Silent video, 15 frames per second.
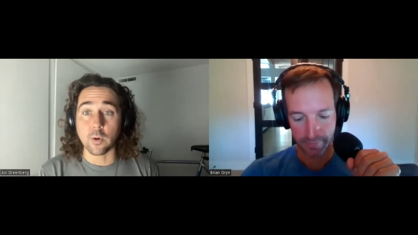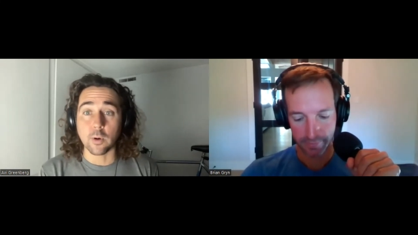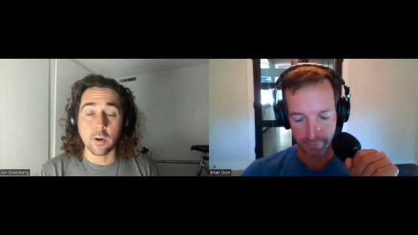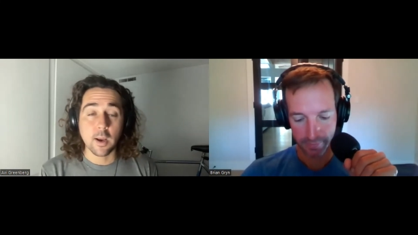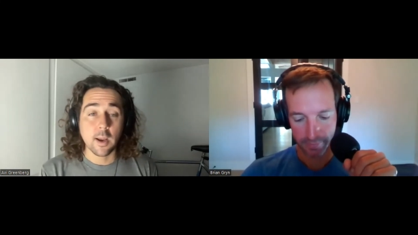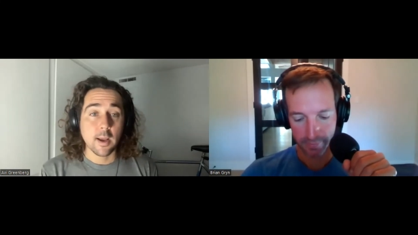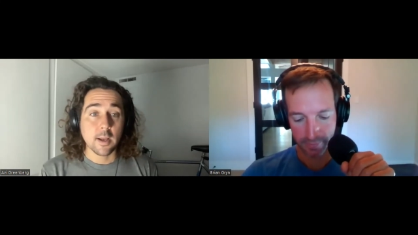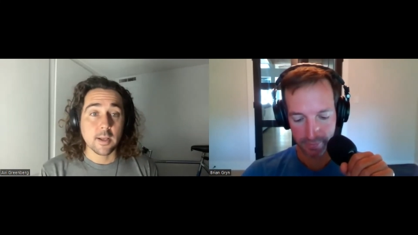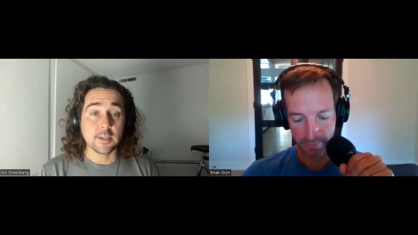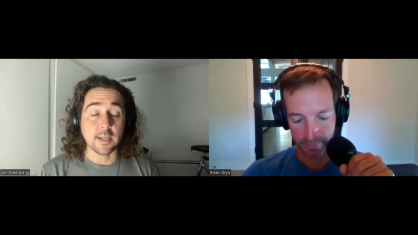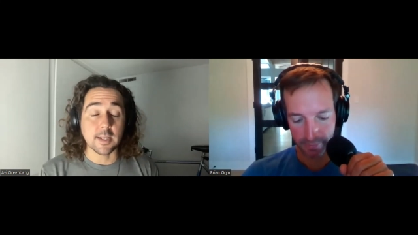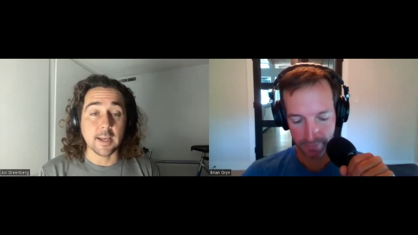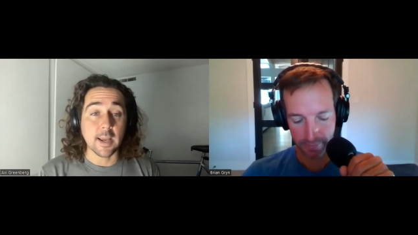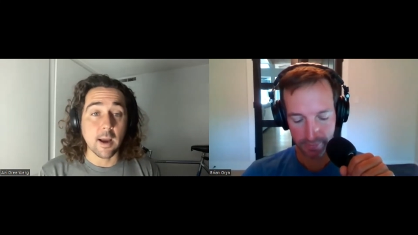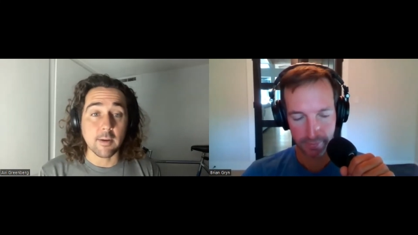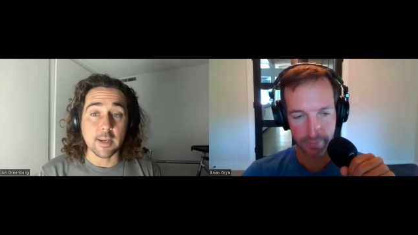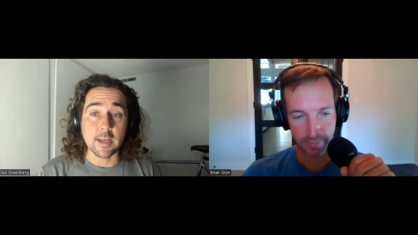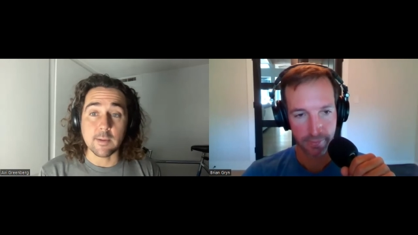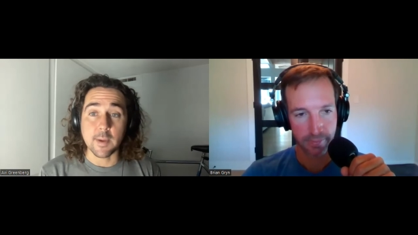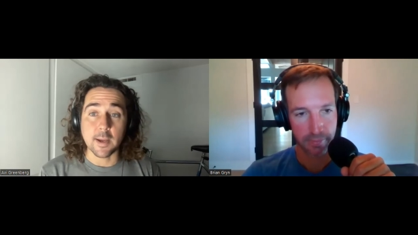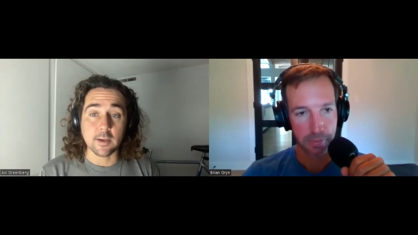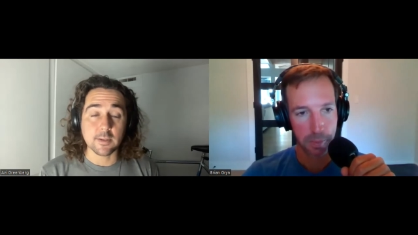Speaker 1: we're sending out
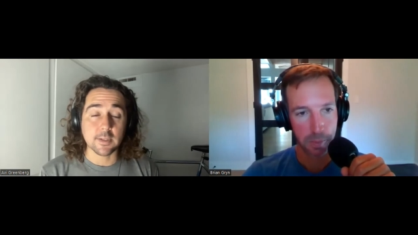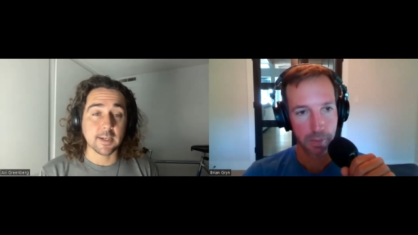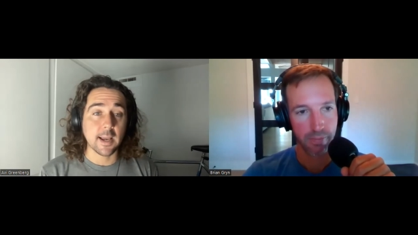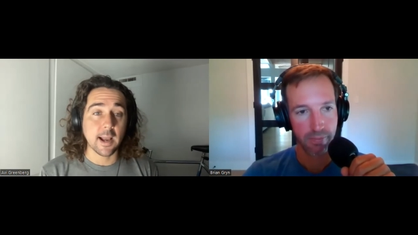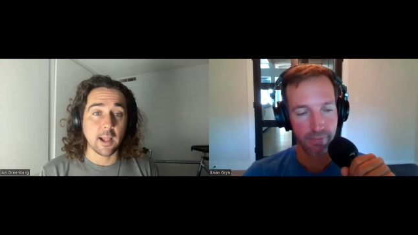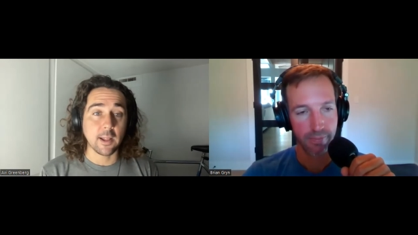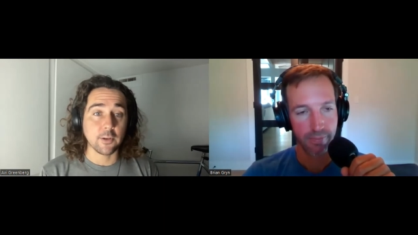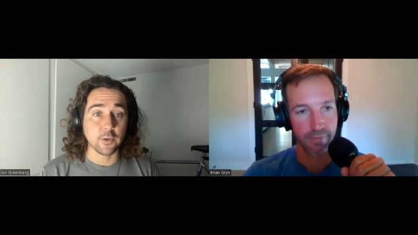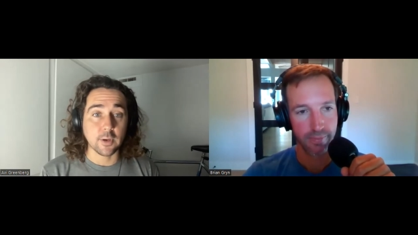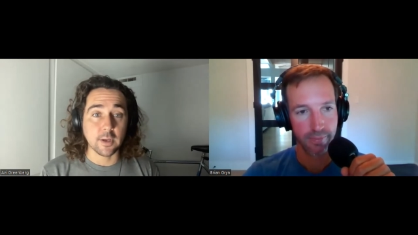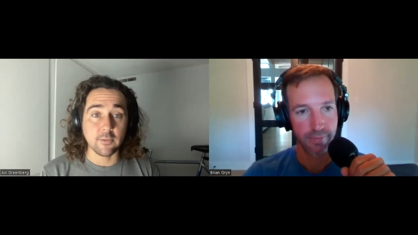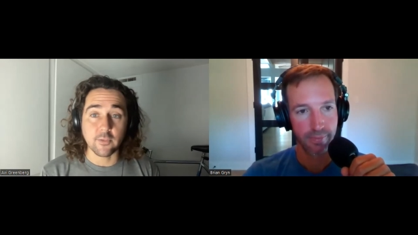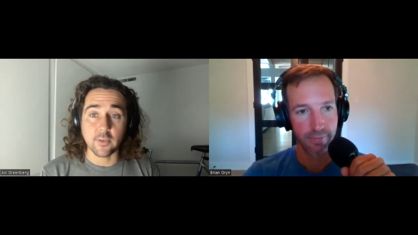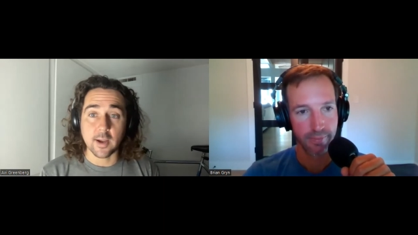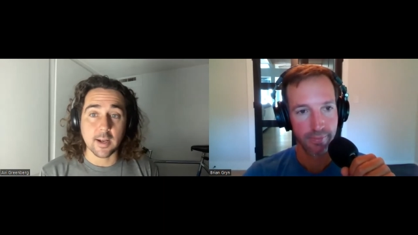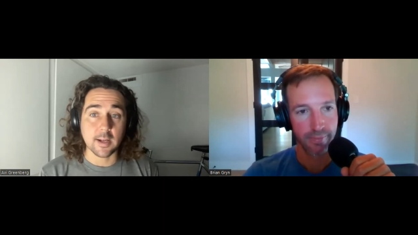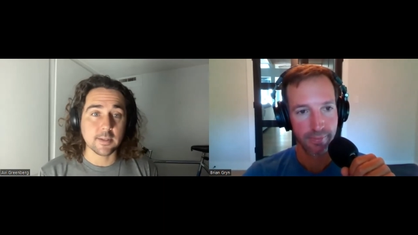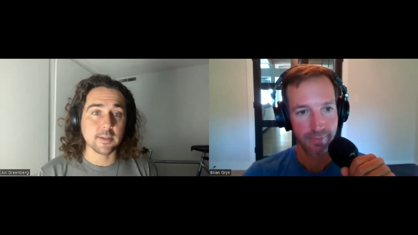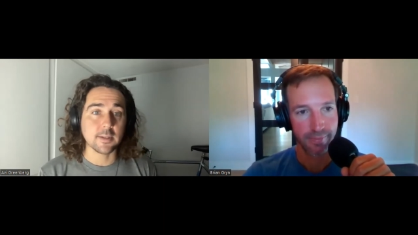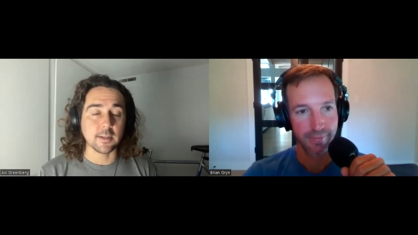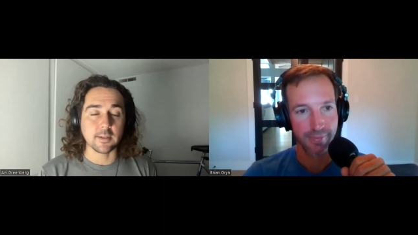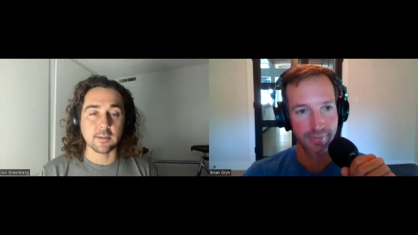emails and calendar invites
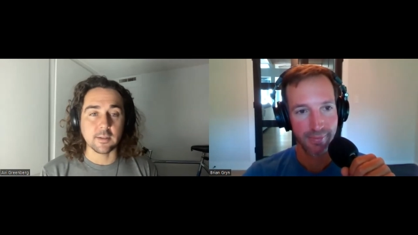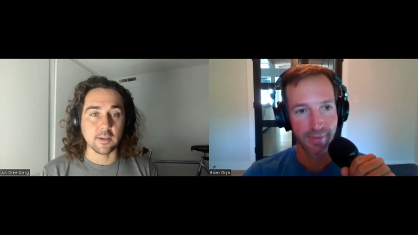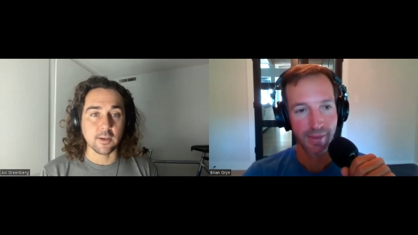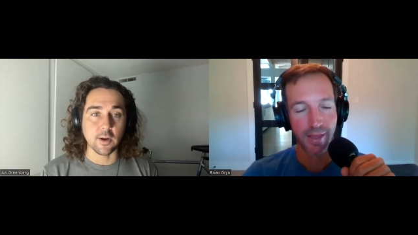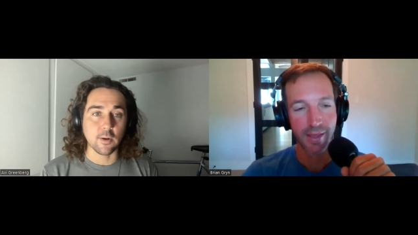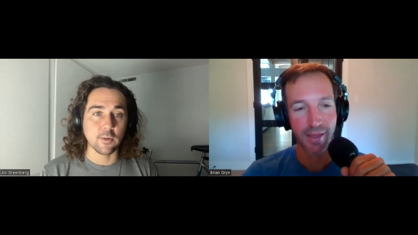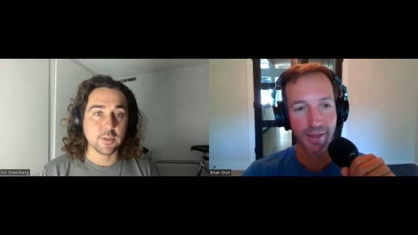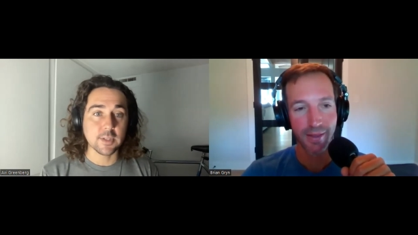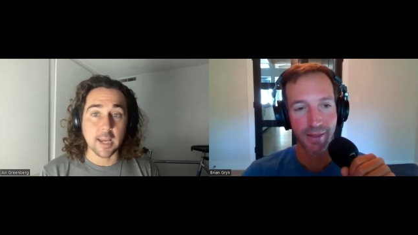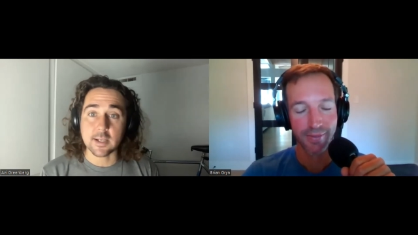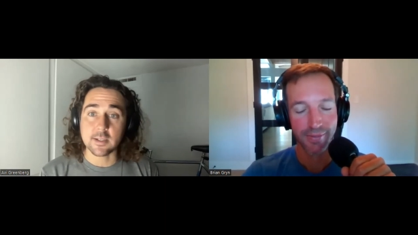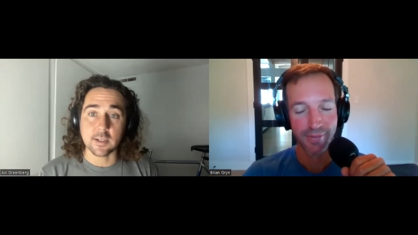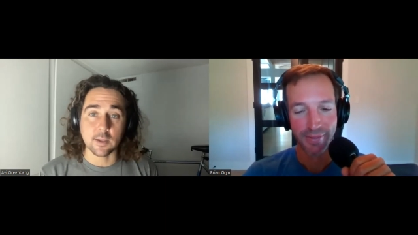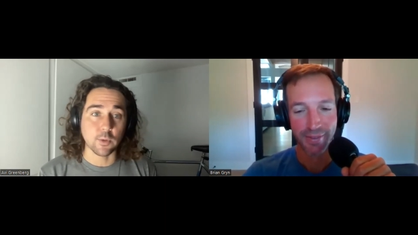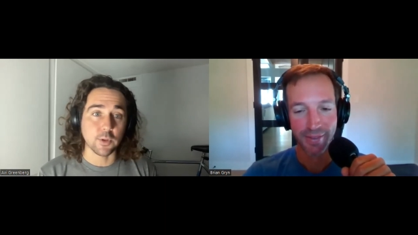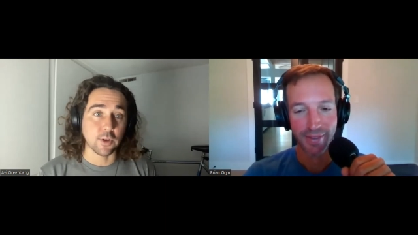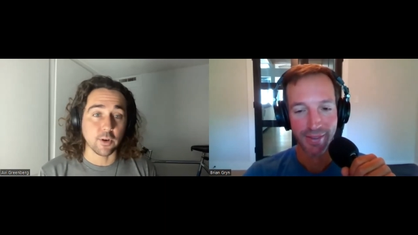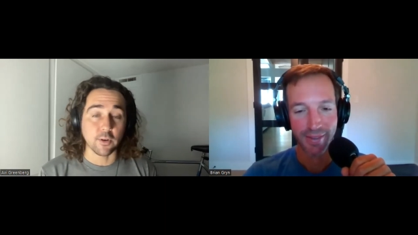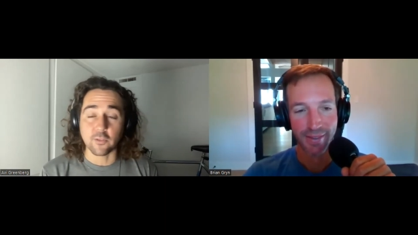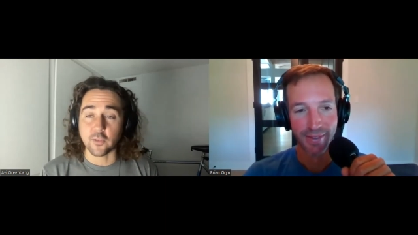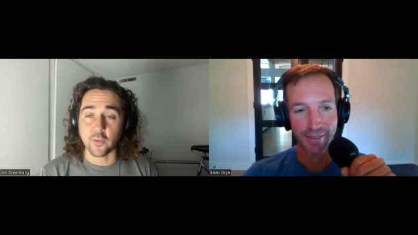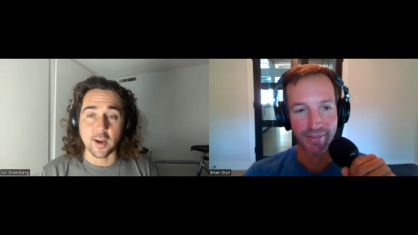and, you know, texting with our
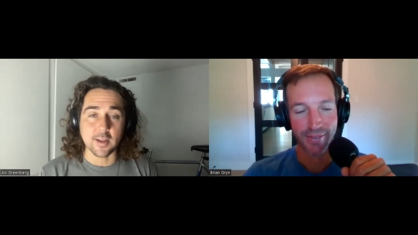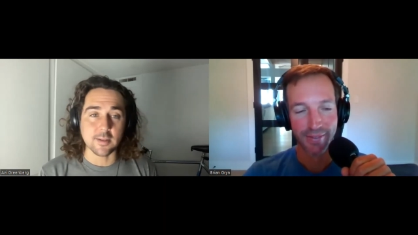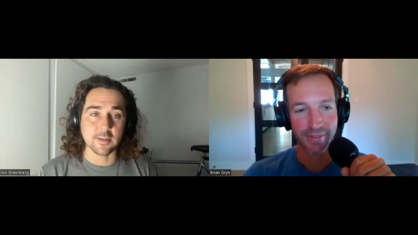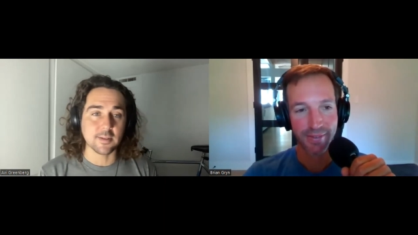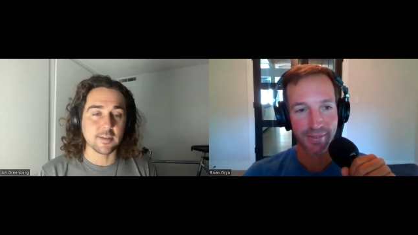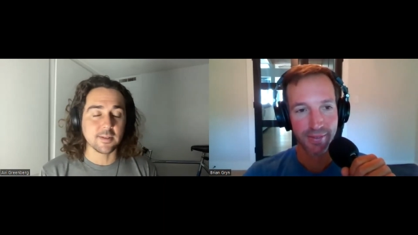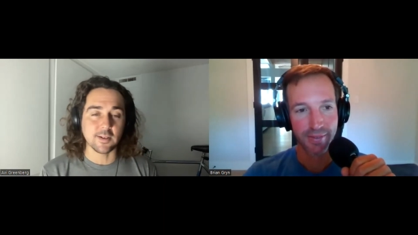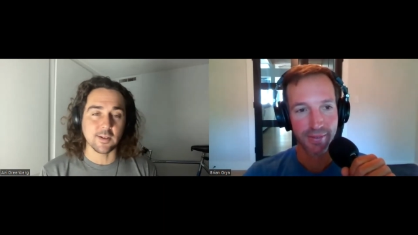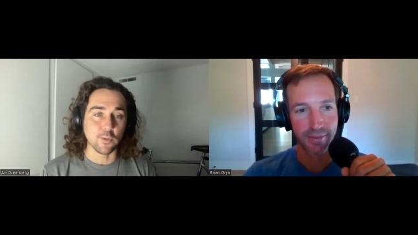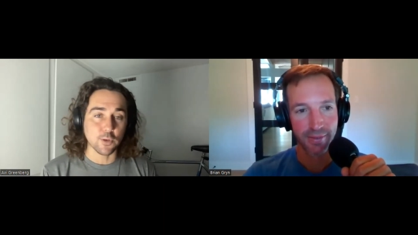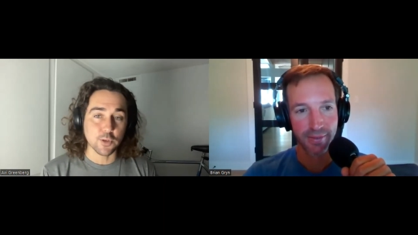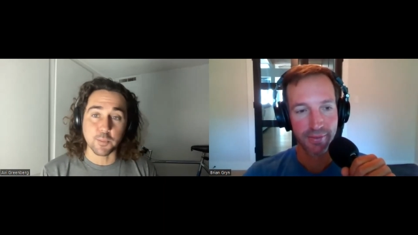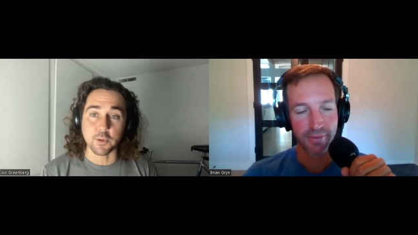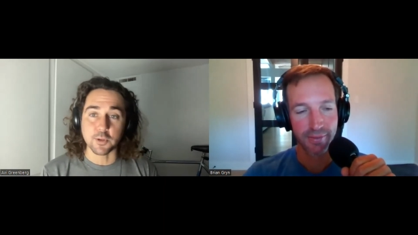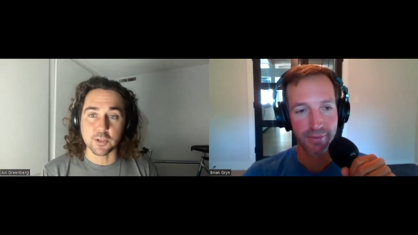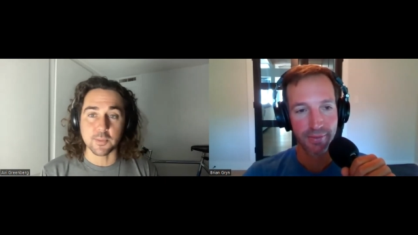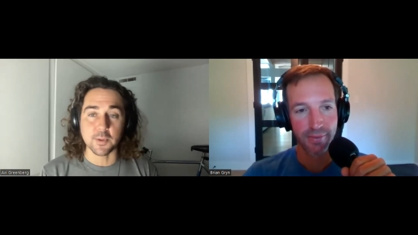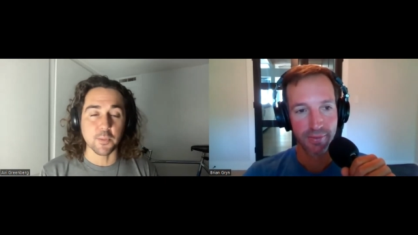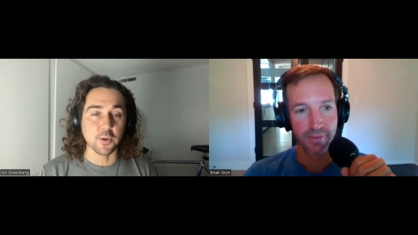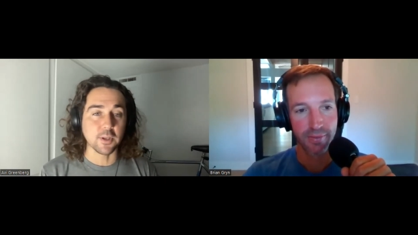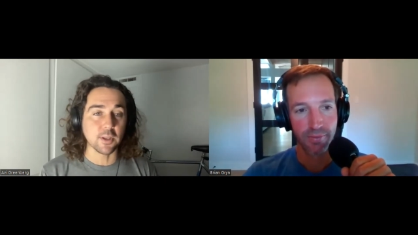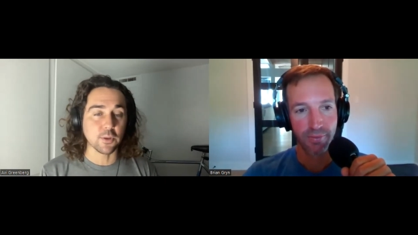friends. You know, we're supposed to be
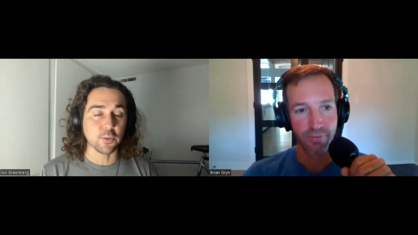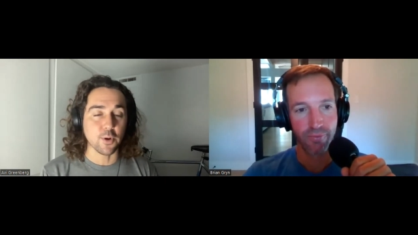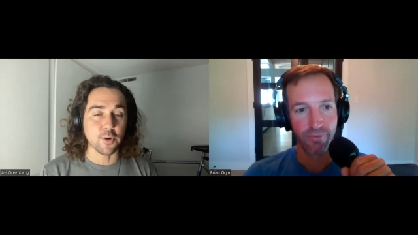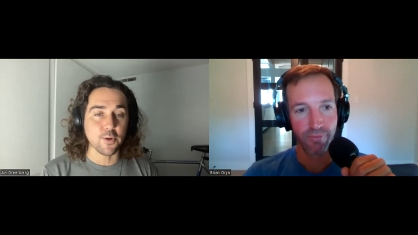breathing through